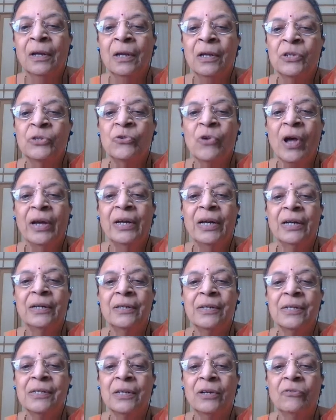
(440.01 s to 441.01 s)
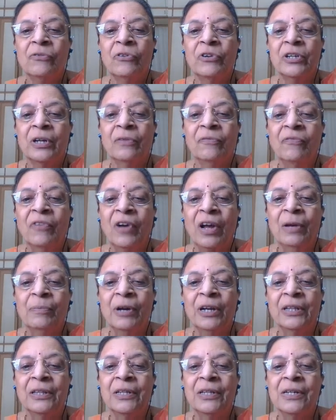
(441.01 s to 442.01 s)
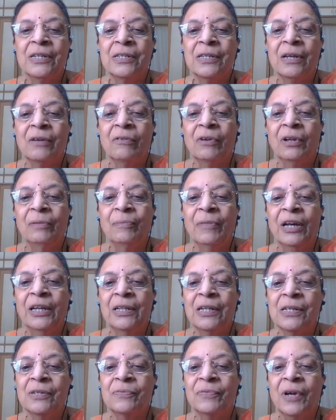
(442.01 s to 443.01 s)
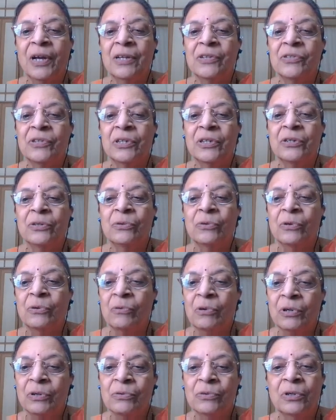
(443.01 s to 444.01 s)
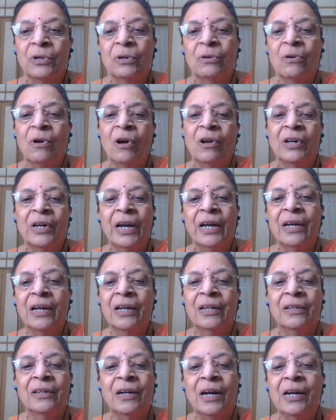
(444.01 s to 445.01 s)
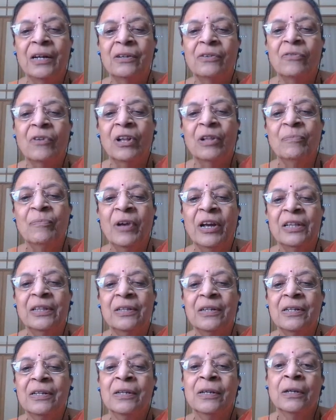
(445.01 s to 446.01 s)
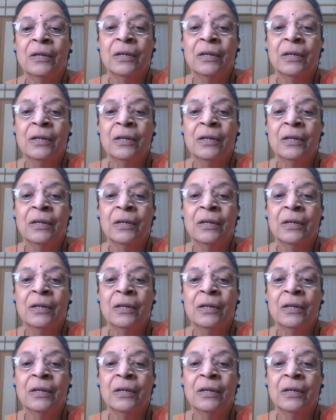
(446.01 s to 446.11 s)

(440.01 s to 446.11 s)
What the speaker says: So I get this equation 5 by 3 c1 minus 5 c2 equal to 0, or I can write 1 by 3